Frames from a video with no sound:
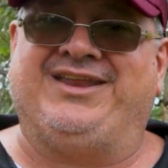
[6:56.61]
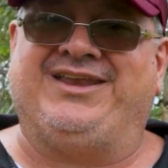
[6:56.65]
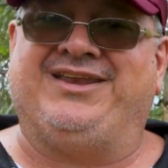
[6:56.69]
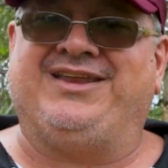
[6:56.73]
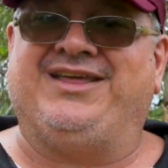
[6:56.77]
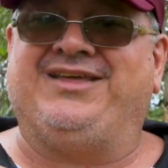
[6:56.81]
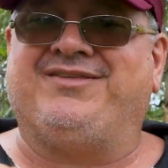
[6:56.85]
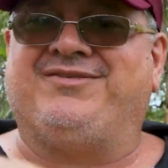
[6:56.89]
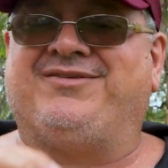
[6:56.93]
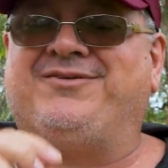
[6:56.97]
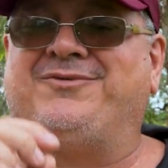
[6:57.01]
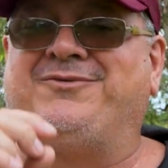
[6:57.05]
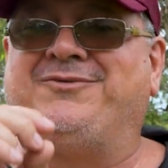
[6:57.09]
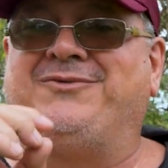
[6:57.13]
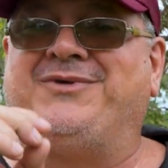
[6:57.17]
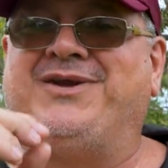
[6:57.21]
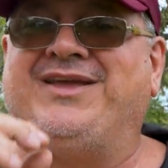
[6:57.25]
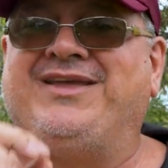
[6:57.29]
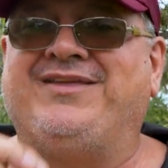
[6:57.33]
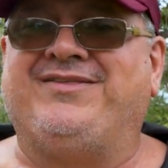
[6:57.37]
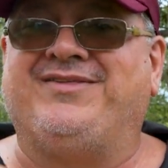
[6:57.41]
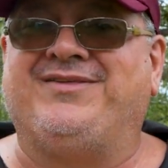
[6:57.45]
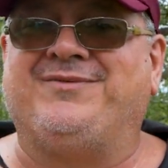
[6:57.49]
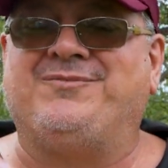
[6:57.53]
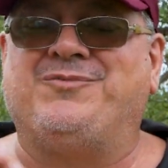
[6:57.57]
and there's a
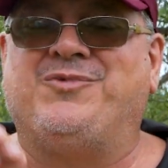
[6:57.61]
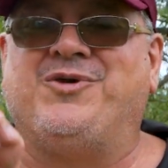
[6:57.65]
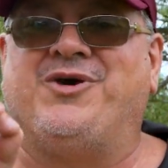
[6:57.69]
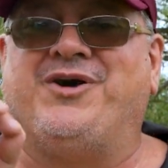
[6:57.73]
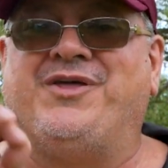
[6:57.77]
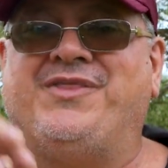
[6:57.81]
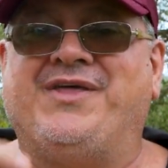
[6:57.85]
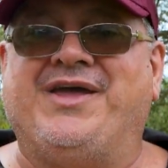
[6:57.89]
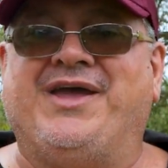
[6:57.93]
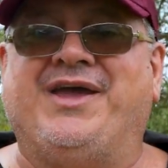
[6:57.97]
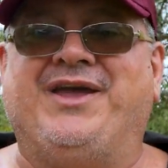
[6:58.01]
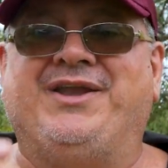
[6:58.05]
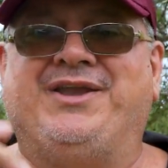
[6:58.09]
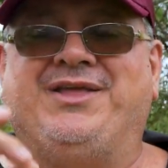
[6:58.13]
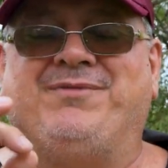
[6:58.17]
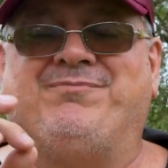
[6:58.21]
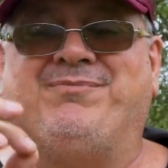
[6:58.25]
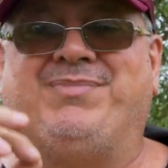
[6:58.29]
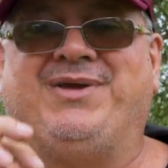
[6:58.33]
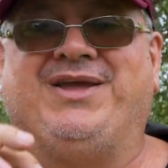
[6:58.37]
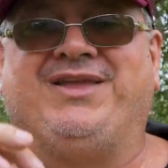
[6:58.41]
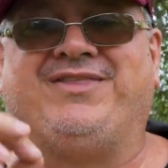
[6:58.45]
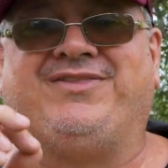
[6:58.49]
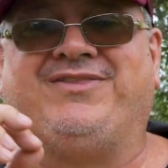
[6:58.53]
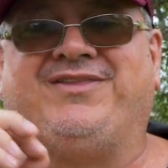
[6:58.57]
reason why they only
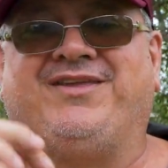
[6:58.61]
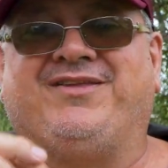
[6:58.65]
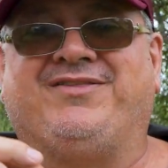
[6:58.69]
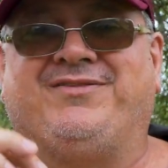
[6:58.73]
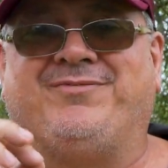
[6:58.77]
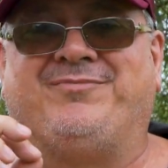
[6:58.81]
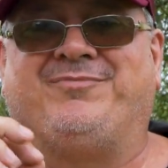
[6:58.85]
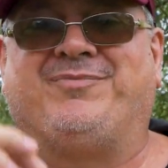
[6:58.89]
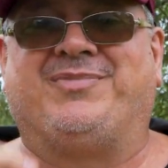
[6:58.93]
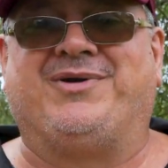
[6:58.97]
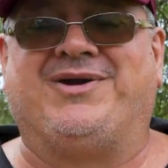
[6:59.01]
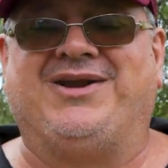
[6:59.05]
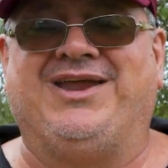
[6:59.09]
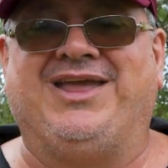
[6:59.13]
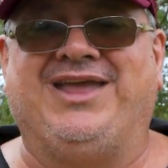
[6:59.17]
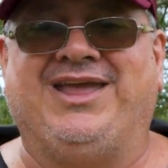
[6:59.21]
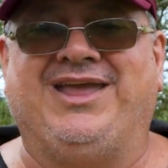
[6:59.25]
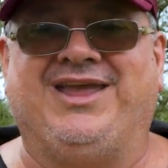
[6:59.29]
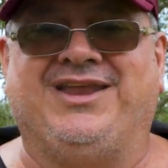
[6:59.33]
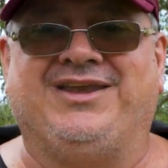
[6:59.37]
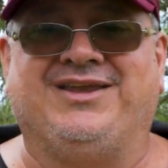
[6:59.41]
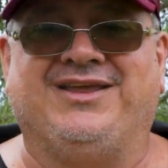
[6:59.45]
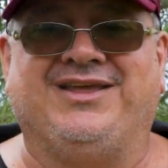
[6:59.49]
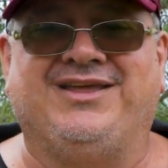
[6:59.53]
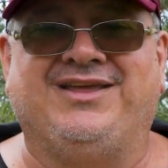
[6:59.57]
picked this
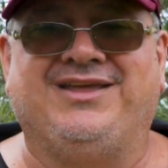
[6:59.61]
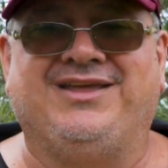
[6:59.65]
brand.